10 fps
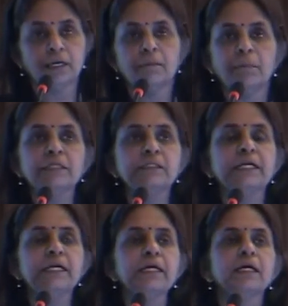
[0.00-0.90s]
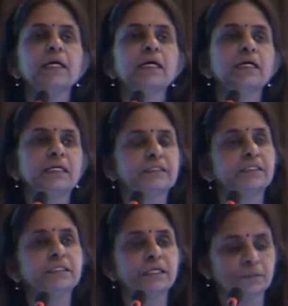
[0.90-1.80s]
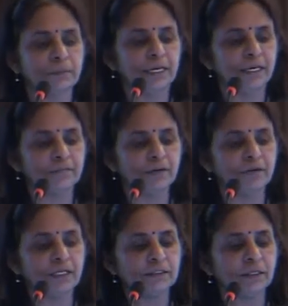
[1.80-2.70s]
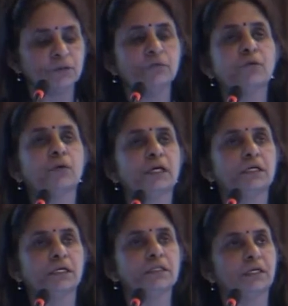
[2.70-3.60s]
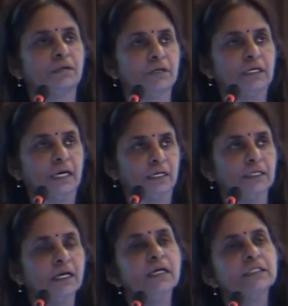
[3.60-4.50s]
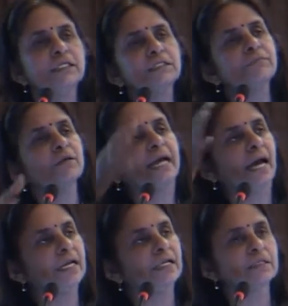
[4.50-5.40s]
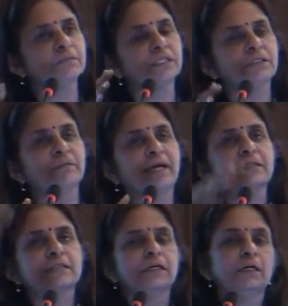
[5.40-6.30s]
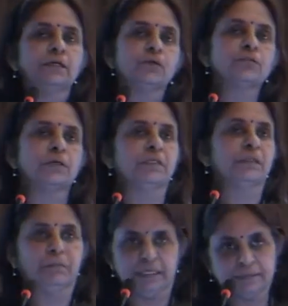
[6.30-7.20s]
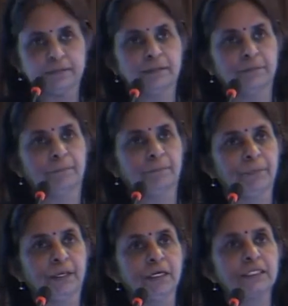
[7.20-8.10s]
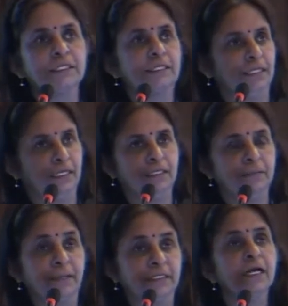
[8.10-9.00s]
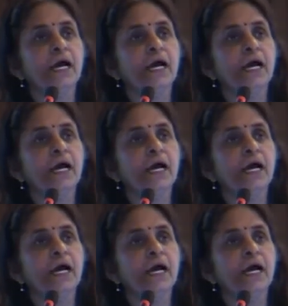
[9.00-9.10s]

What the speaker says: But the concessionaire is being given 1,431 ton just for carrying this mixed waste to some other place. It's a tippage.